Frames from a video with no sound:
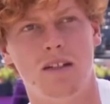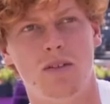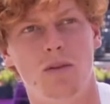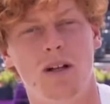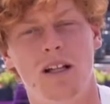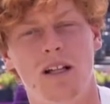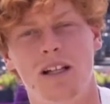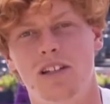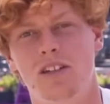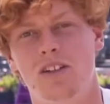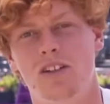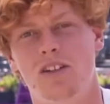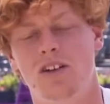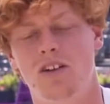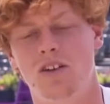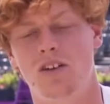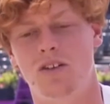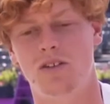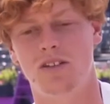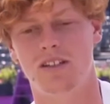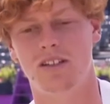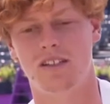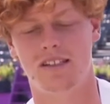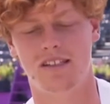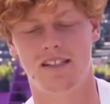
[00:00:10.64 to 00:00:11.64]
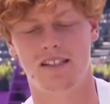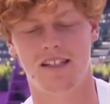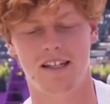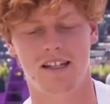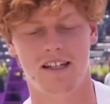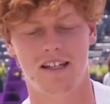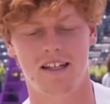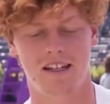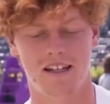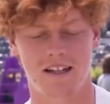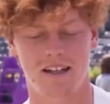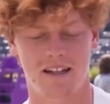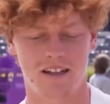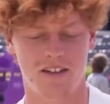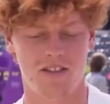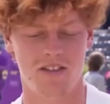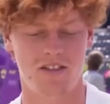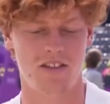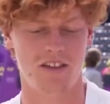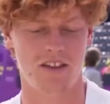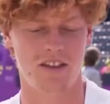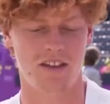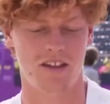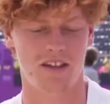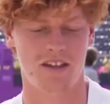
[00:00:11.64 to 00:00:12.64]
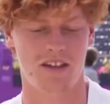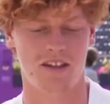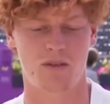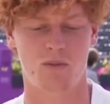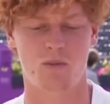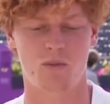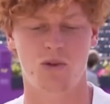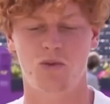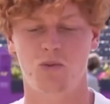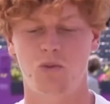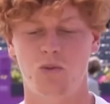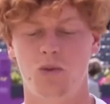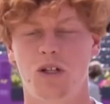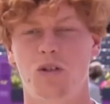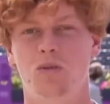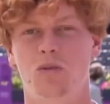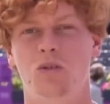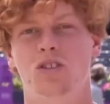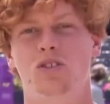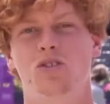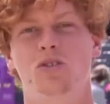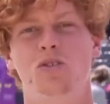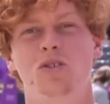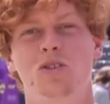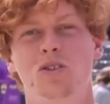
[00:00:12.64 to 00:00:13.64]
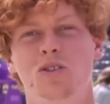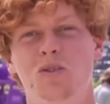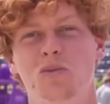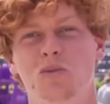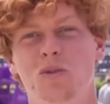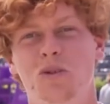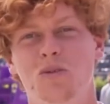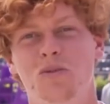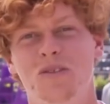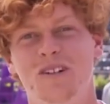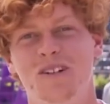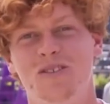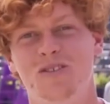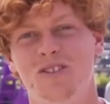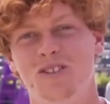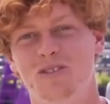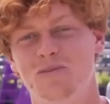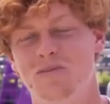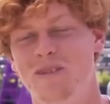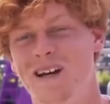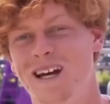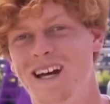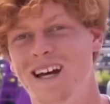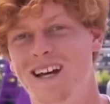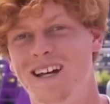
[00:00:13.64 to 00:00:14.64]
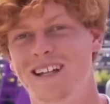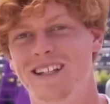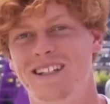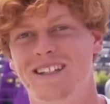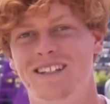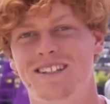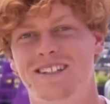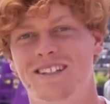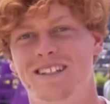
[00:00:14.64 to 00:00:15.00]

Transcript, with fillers: Well, you know, it's uh, I think one week was good, one week was bad.